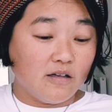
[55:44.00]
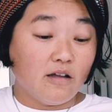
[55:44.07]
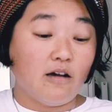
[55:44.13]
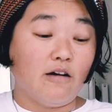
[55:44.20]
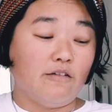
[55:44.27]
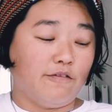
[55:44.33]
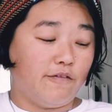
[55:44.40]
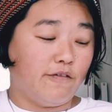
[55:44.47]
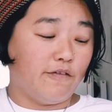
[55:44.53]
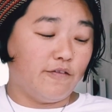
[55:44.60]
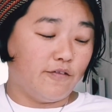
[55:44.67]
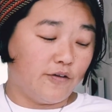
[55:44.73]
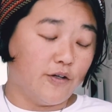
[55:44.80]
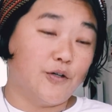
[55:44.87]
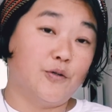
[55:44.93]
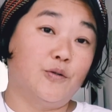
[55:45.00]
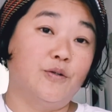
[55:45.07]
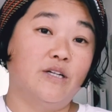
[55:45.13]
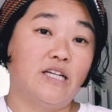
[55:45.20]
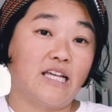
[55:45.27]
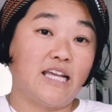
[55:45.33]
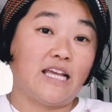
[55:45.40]
love
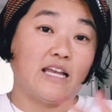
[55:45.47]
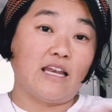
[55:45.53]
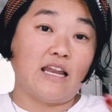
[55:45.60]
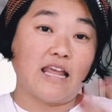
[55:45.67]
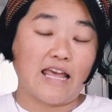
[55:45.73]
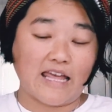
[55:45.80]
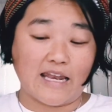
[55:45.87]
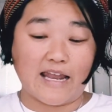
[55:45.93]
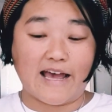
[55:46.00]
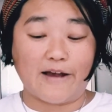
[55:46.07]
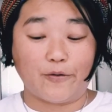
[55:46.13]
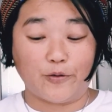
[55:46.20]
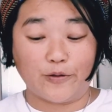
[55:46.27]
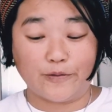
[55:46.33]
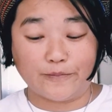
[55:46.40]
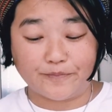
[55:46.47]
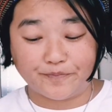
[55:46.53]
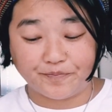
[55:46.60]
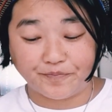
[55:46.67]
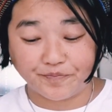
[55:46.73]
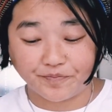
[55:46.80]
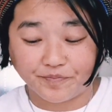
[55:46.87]
flow in and out,
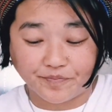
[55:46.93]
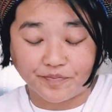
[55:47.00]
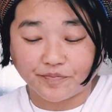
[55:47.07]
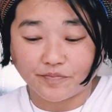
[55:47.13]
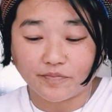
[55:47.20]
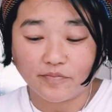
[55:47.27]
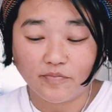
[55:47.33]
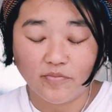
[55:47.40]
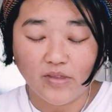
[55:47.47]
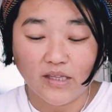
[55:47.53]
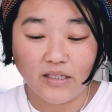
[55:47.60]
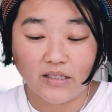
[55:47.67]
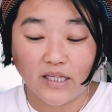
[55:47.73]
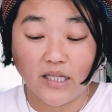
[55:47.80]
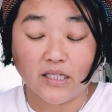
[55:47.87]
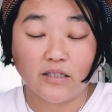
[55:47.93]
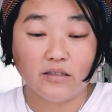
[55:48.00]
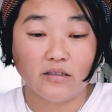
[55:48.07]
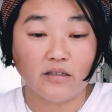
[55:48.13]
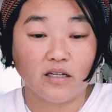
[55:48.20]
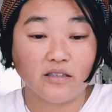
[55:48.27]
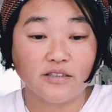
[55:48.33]

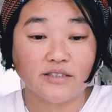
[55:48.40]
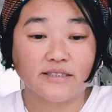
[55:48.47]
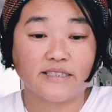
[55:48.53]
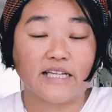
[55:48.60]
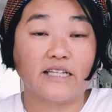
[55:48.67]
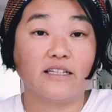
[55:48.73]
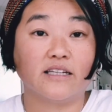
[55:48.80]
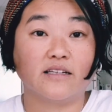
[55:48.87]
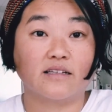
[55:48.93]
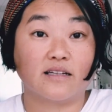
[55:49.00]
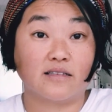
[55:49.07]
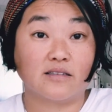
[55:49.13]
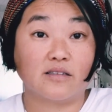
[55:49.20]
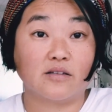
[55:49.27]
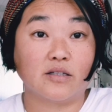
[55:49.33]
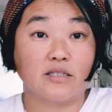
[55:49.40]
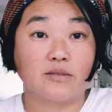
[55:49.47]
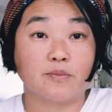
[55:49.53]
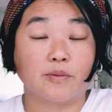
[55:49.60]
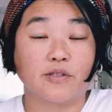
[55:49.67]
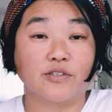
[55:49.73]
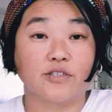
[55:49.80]
and understanding that
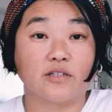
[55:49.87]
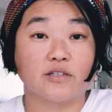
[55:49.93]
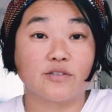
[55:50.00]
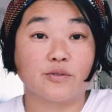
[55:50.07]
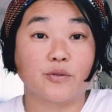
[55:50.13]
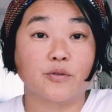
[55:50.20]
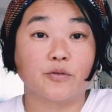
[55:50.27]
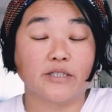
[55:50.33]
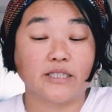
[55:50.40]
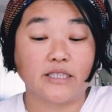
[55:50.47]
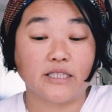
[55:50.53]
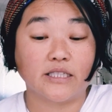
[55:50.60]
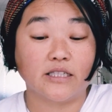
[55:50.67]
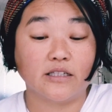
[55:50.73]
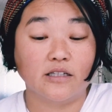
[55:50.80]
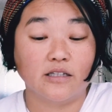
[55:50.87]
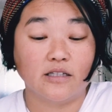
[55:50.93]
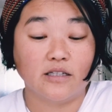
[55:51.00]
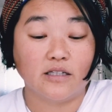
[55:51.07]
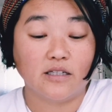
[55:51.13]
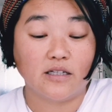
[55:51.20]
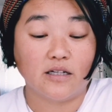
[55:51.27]
this person is already
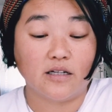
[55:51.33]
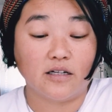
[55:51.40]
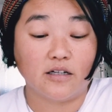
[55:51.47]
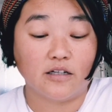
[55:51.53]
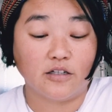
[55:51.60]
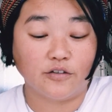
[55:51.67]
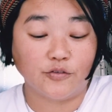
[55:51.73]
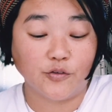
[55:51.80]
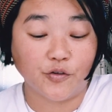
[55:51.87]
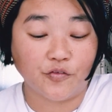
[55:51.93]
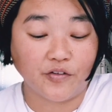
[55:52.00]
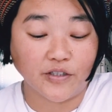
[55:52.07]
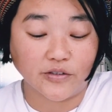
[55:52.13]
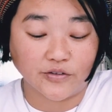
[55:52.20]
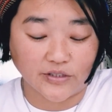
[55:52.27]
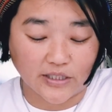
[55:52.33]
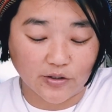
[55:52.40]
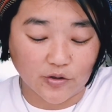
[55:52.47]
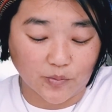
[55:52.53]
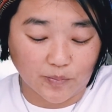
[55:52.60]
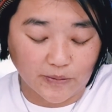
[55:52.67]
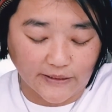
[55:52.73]
fulfilled
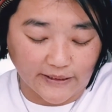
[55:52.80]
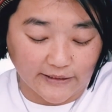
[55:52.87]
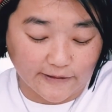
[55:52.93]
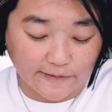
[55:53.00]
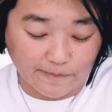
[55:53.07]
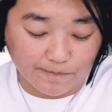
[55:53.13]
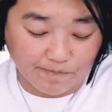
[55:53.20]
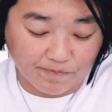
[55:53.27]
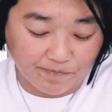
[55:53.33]
and complete.